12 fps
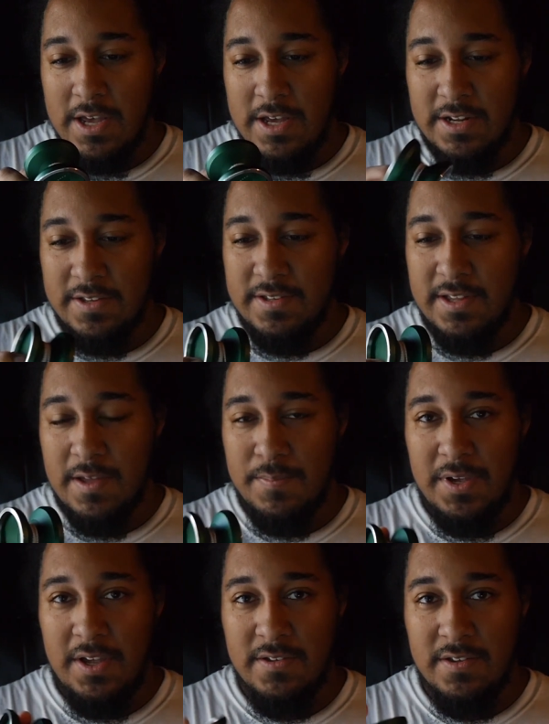And I say that
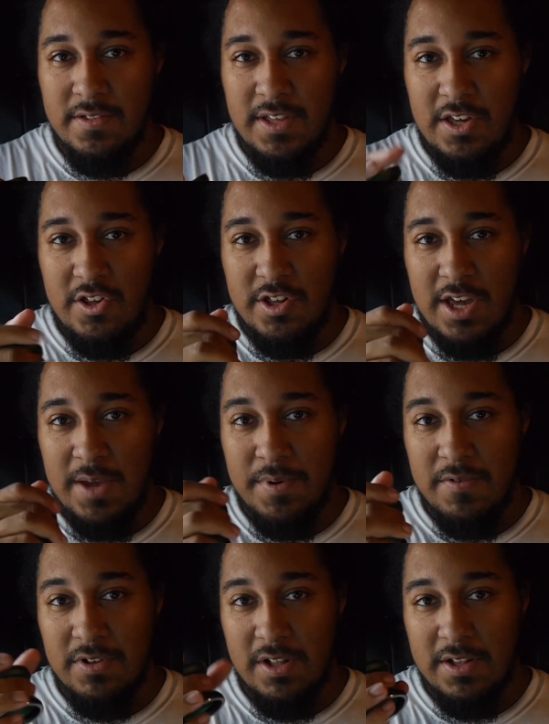because of the shape. I
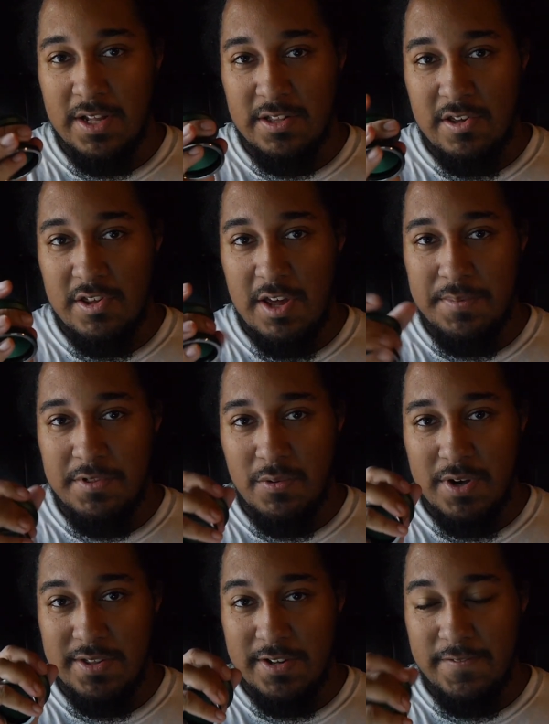really like the shape in the
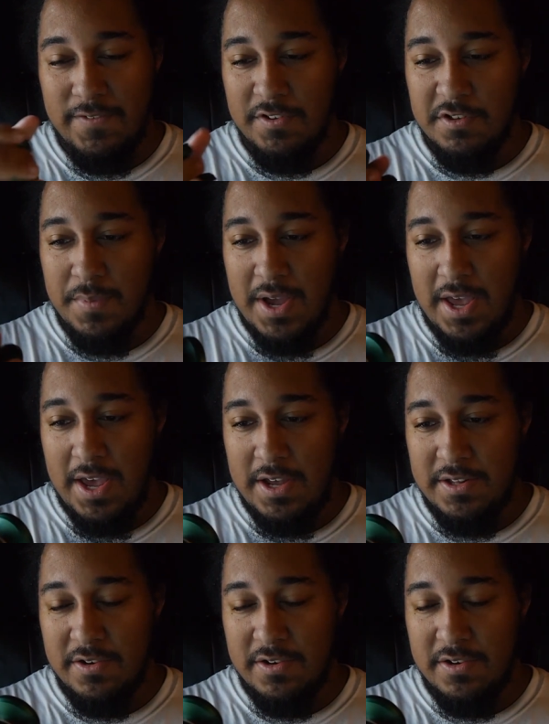way that it feels in my hand,